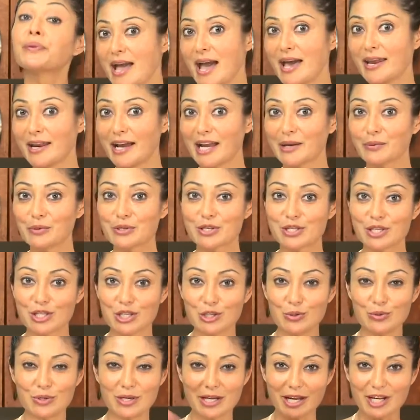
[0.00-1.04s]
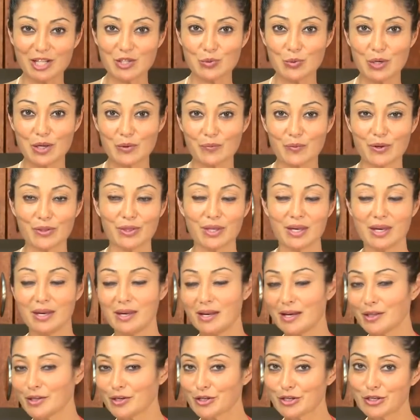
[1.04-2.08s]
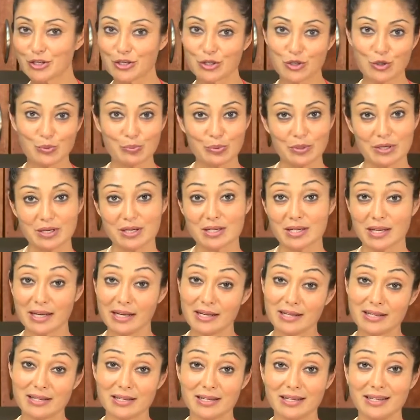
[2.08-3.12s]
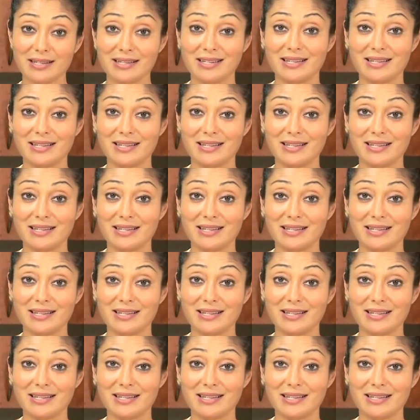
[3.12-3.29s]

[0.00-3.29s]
And I will see you next week with another super tasty